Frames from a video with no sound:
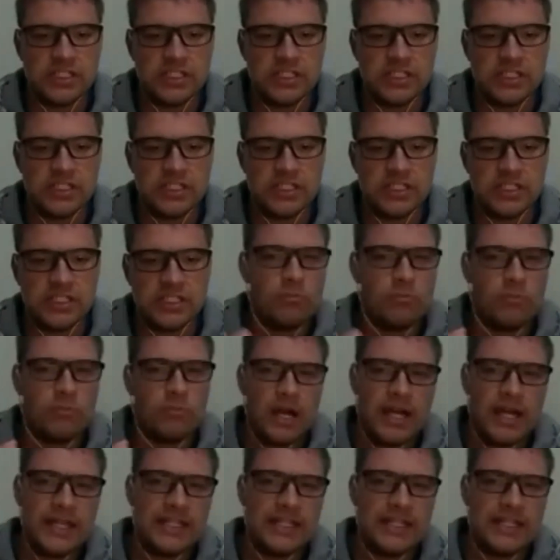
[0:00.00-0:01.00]
to
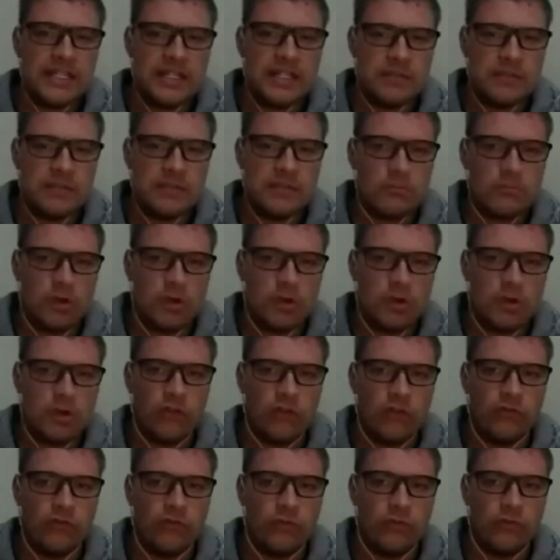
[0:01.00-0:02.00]
remind him of
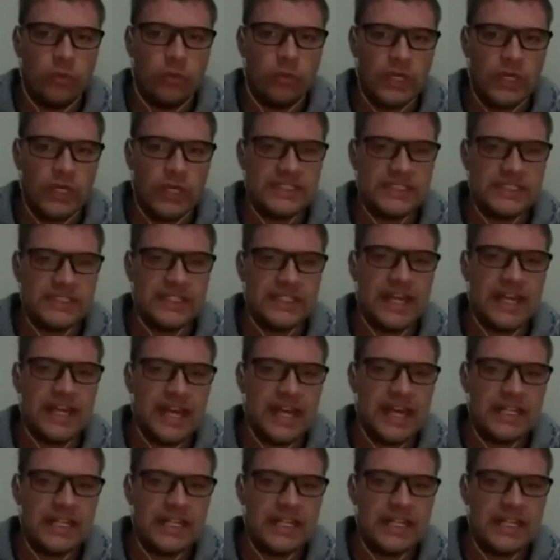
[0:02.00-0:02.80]
what he had,